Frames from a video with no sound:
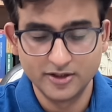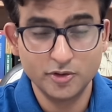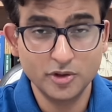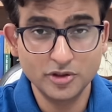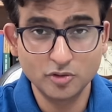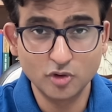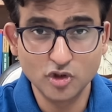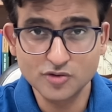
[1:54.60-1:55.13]

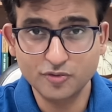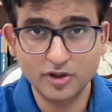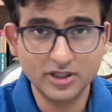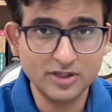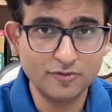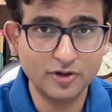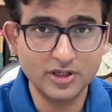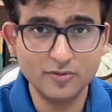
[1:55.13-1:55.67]
During those
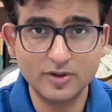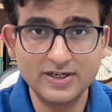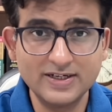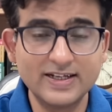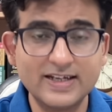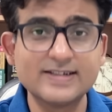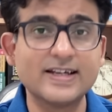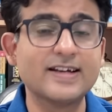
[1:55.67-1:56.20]
forty, forty-one
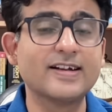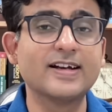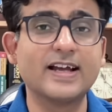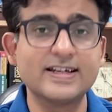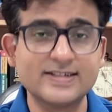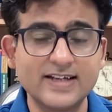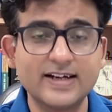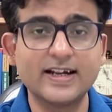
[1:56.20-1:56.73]
days, I
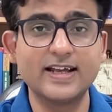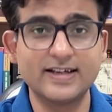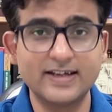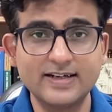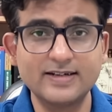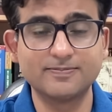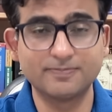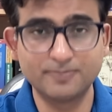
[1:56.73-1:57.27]
realized that I
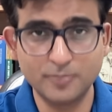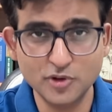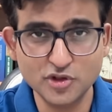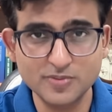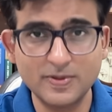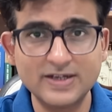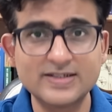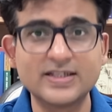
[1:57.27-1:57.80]
can
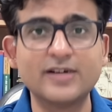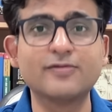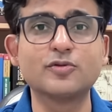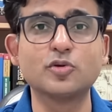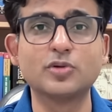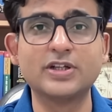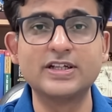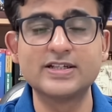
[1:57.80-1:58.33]
push myself
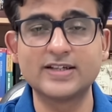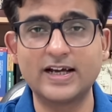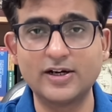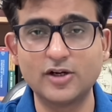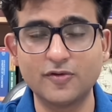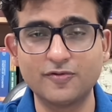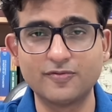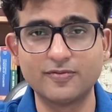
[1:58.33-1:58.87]
to these
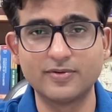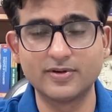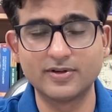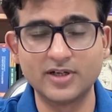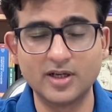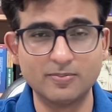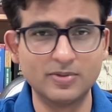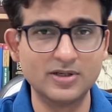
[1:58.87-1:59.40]
kind of
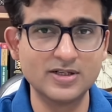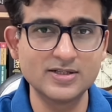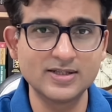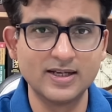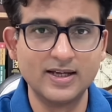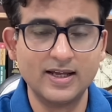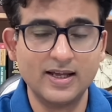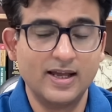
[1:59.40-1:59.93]

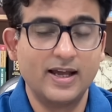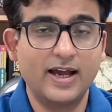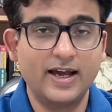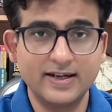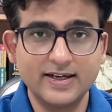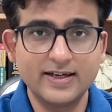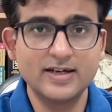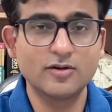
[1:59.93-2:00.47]
numbers
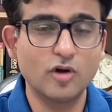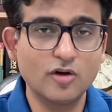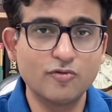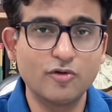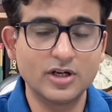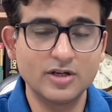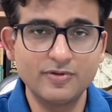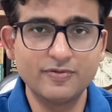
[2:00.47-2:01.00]
and I can clock
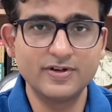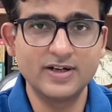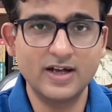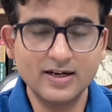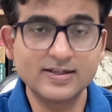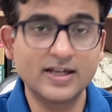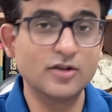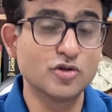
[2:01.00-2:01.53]
fourteen, fifteen
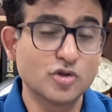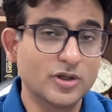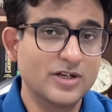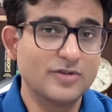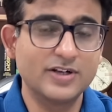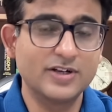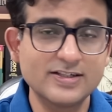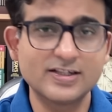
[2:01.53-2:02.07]
hours. I used to
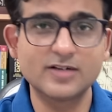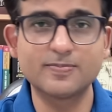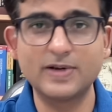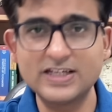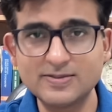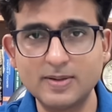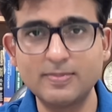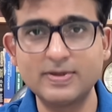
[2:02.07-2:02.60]
get
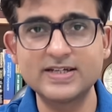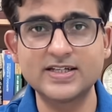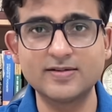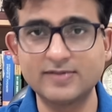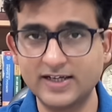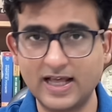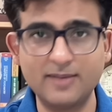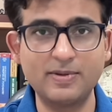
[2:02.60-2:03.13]
surprised by
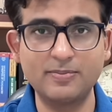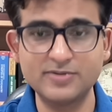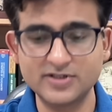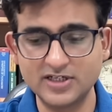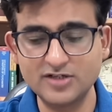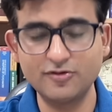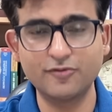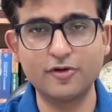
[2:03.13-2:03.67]
myself that I am
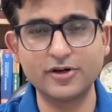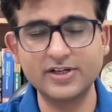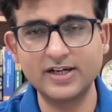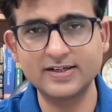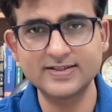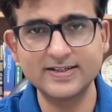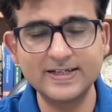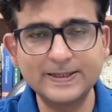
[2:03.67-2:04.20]
studying for fourteen
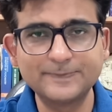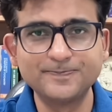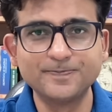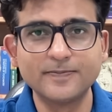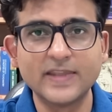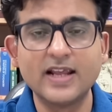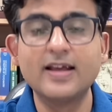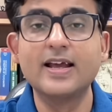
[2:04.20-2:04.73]
hours a day.
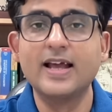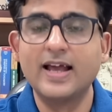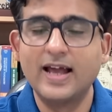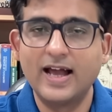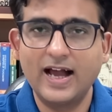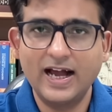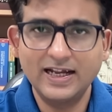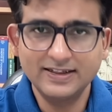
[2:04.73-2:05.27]

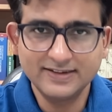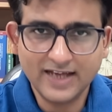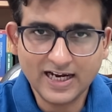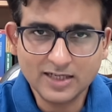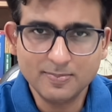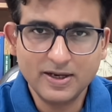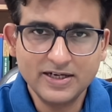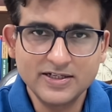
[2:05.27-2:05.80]
And
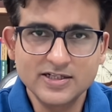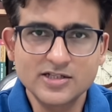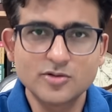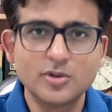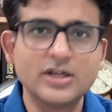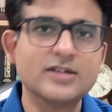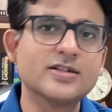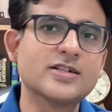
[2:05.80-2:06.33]
that, my dear
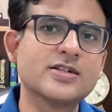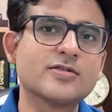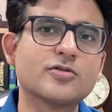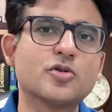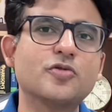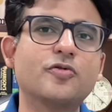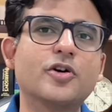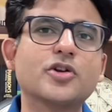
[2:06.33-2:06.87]
students, is
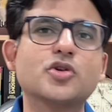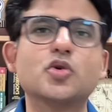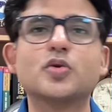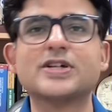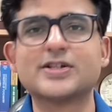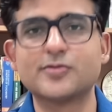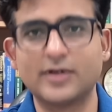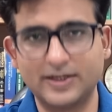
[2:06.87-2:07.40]
true for you
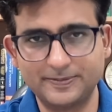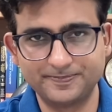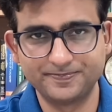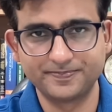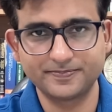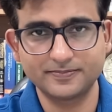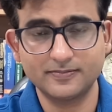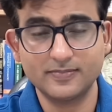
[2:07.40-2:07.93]
as well.
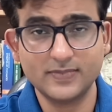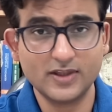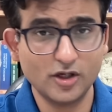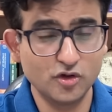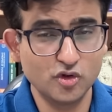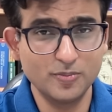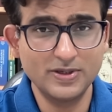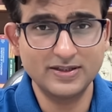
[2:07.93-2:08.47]

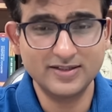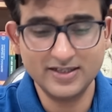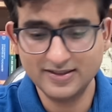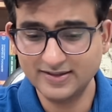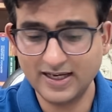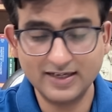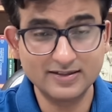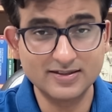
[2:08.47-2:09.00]
You may
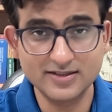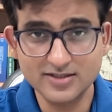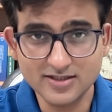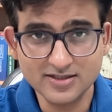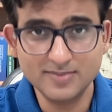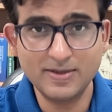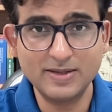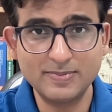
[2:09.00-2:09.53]
think that this
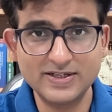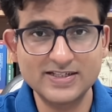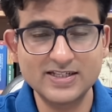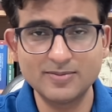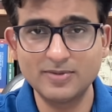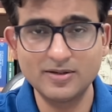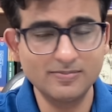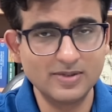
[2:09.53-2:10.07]
is my
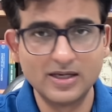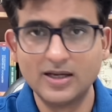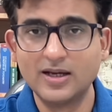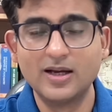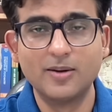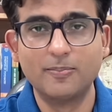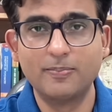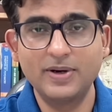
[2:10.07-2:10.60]
maximum,
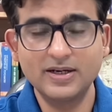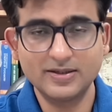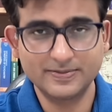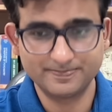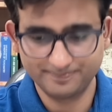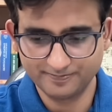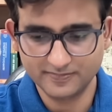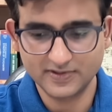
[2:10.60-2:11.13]
but
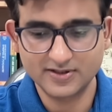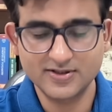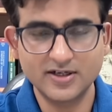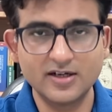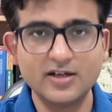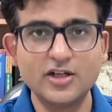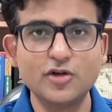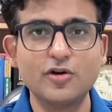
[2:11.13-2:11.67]

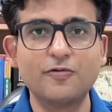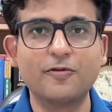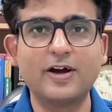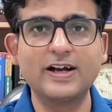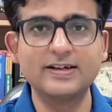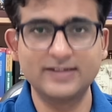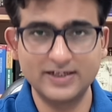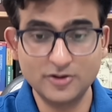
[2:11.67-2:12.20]
suddenly you will
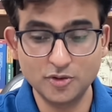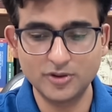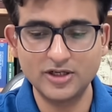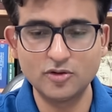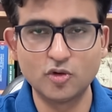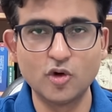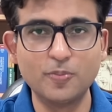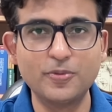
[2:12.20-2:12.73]
find that you
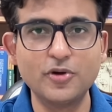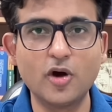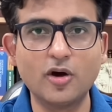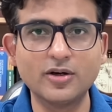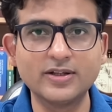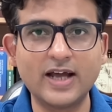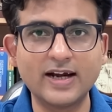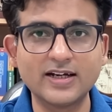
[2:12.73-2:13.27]
can go
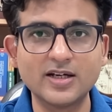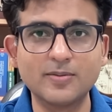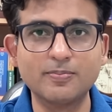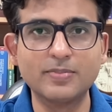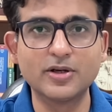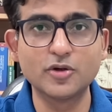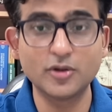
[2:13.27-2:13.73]
beyond that number.